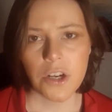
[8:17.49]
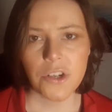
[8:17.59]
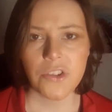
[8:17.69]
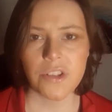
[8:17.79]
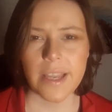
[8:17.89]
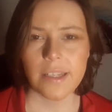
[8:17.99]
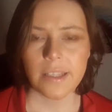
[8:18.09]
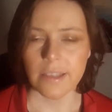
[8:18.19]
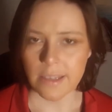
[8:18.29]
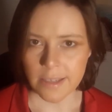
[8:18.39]

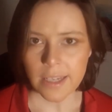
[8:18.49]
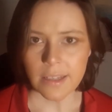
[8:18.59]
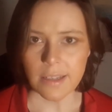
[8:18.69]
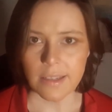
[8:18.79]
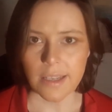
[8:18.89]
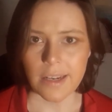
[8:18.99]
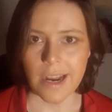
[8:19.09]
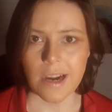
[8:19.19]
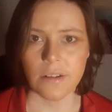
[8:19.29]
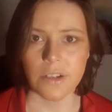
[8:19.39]
Understanding the sickness
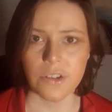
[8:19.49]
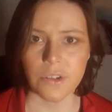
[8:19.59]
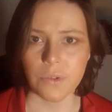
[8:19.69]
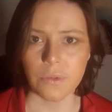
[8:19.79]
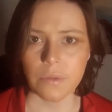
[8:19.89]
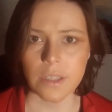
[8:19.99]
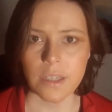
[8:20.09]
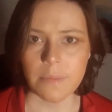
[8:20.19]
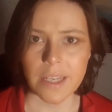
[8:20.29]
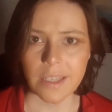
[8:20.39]
inherent to
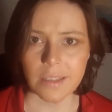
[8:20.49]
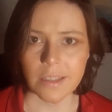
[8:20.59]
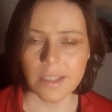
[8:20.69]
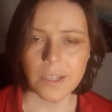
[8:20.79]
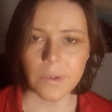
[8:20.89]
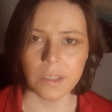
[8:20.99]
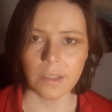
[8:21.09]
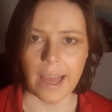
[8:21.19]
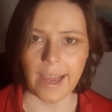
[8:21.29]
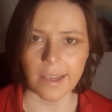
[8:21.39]
committing
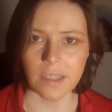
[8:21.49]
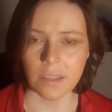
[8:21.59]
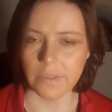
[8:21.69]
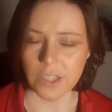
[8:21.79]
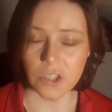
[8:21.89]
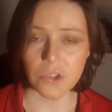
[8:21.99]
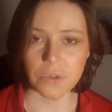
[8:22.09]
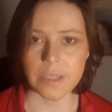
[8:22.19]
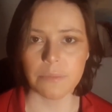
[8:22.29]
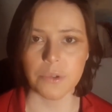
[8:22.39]
serial acts of
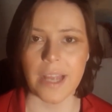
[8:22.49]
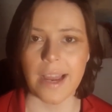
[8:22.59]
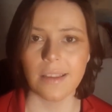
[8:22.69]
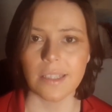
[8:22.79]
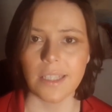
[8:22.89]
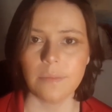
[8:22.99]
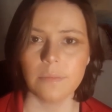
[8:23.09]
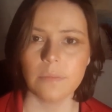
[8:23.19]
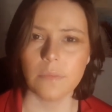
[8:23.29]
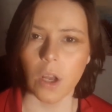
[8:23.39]
extreme brutality